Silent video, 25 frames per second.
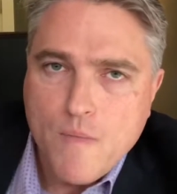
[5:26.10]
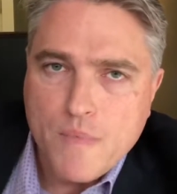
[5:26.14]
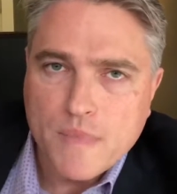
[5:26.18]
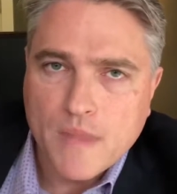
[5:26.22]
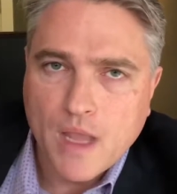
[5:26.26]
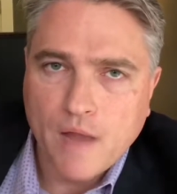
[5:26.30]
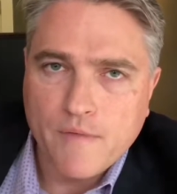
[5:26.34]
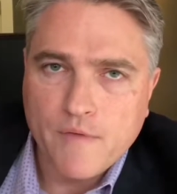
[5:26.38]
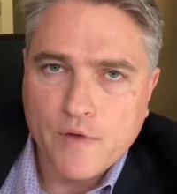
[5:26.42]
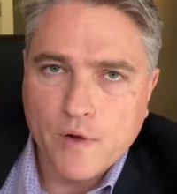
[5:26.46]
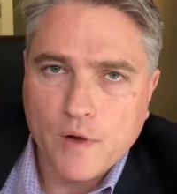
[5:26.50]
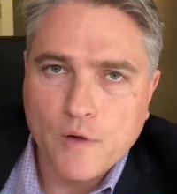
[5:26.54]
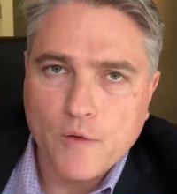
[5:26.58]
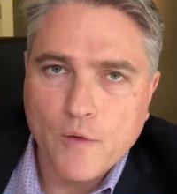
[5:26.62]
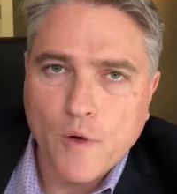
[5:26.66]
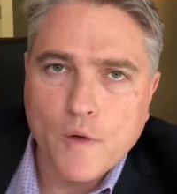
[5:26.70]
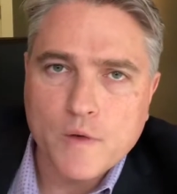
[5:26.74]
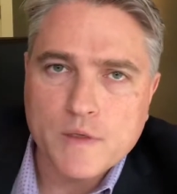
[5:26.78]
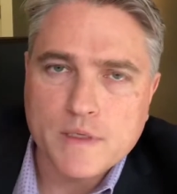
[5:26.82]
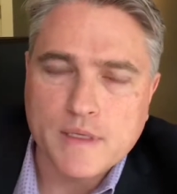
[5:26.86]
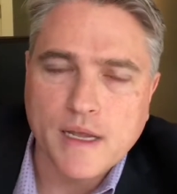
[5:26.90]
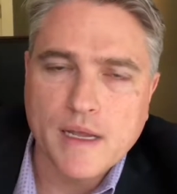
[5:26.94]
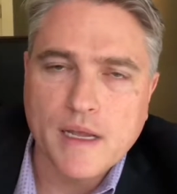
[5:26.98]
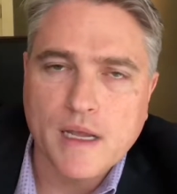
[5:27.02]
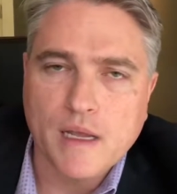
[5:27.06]
of your
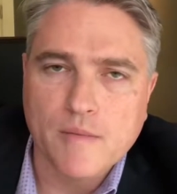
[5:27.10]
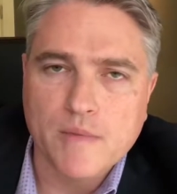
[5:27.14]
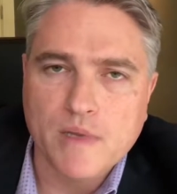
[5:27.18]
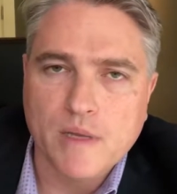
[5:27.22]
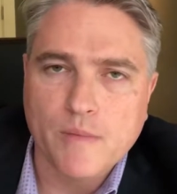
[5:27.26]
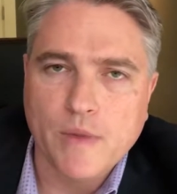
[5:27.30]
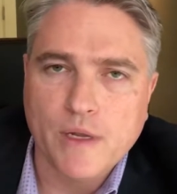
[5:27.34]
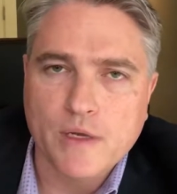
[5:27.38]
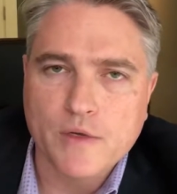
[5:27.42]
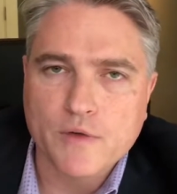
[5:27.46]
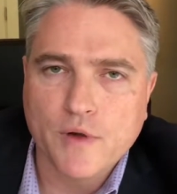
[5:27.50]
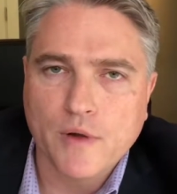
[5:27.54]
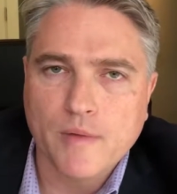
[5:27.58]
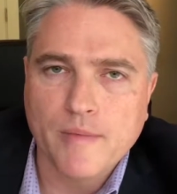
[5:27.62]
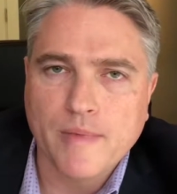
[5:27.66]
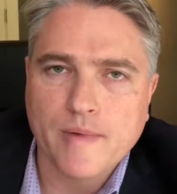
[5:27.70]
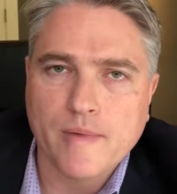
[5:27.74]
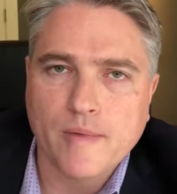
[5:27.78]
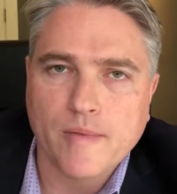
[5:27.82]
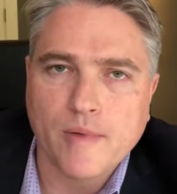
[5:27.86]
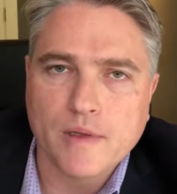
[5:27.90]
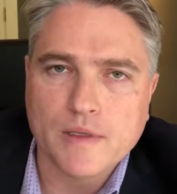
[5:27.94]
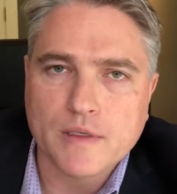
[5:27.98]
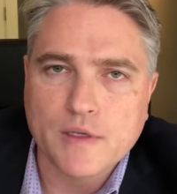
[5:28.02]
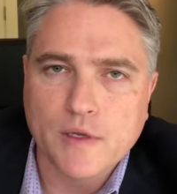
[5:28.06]
gross income to be
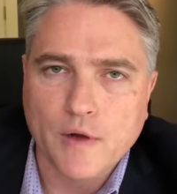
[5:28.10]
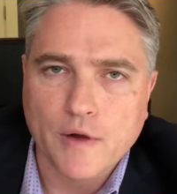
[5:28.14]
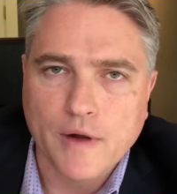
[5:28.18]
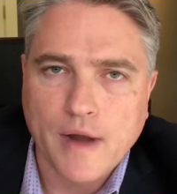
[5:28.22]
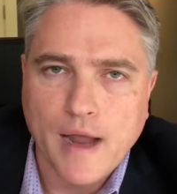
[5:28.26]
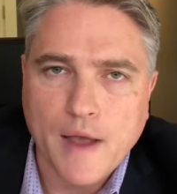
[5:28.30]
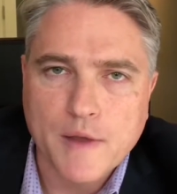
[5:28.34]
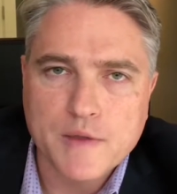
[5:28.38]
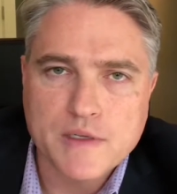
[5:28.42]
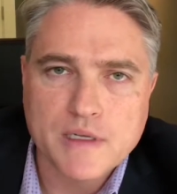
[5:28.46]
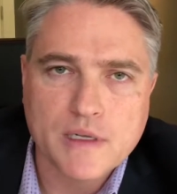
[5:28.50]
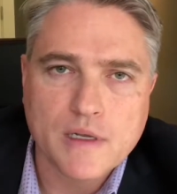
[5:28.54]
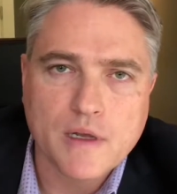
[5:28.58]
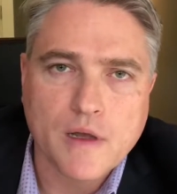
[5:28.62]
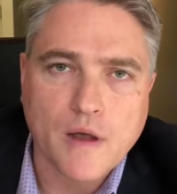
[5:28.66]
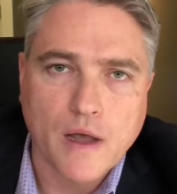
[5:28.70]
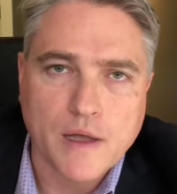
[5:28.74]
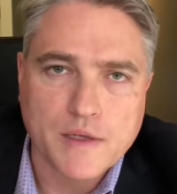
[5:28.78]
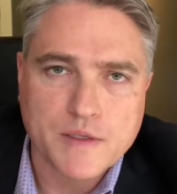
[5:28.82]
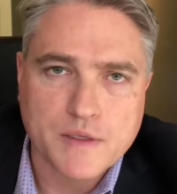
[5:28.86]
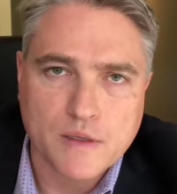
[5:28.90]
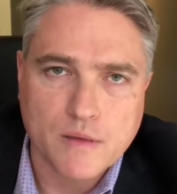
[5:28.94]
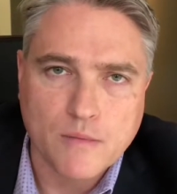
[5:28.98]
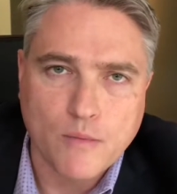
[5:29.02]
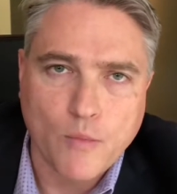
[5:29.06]
attributable to your housing
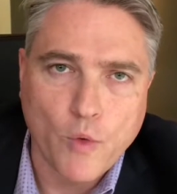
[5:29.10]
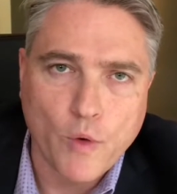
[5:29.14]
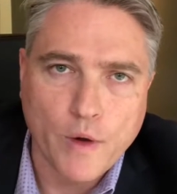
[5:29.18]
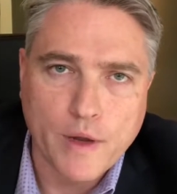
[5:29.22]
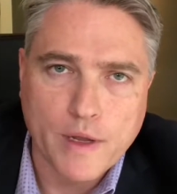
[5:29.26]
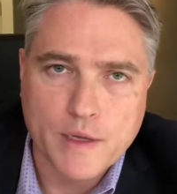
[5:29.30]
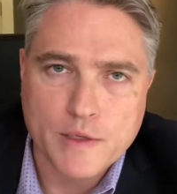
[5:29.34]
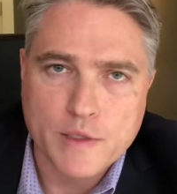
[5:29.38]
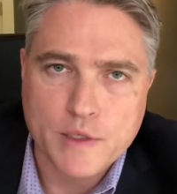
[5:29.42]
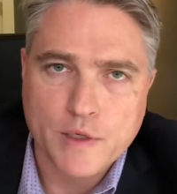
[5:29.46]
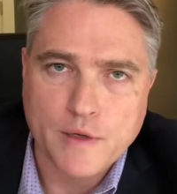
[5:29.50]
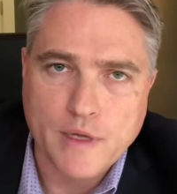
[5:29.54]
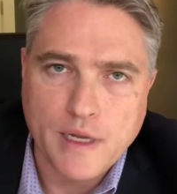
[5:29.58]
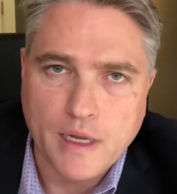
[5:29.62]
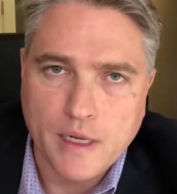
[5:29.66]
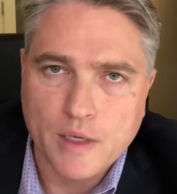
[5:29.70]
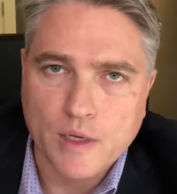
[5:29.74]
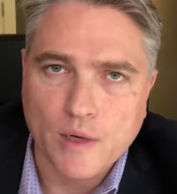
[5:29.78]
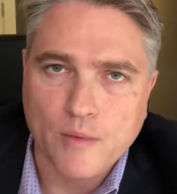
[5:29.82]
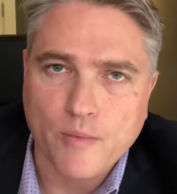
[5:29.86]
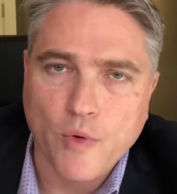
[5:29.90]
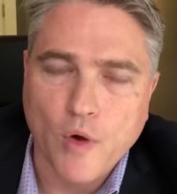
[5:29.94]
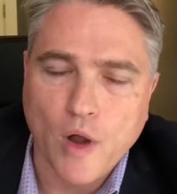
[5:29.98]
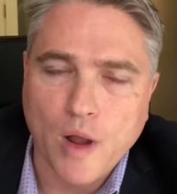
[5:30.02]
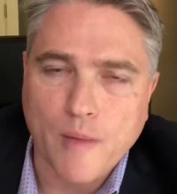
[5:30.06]
costs, your mortgage, your heat and
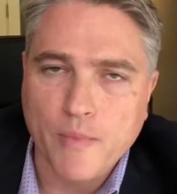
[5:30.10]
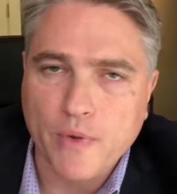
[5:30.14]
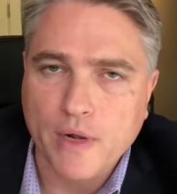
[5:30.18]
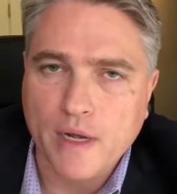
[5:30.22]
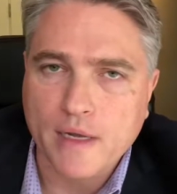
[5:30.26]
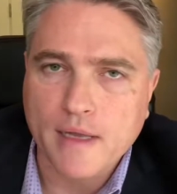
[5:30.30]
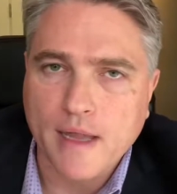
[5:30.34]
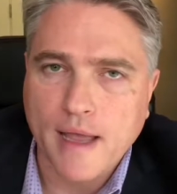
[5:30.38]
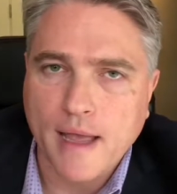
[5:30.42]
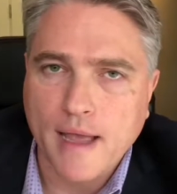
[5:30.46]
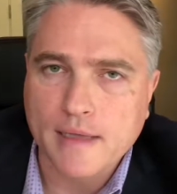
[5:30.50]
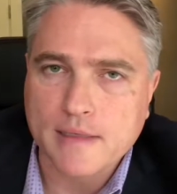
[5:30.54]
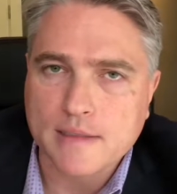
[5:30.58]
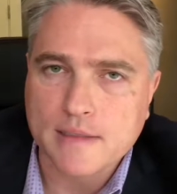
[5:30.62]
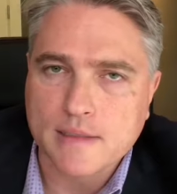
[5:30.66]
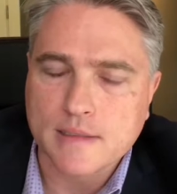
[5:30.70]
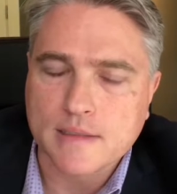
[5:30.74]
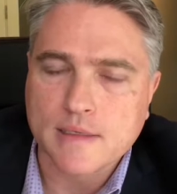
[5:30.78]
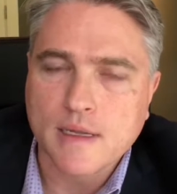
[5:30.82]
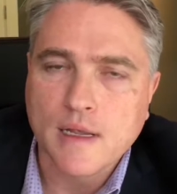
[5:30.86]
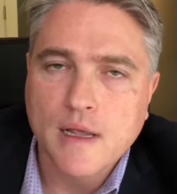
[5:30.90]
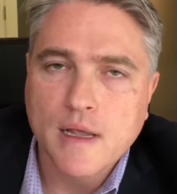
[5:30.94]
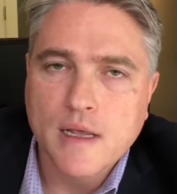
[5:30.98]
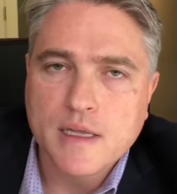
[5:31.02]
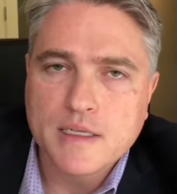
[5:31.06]
your property taxes.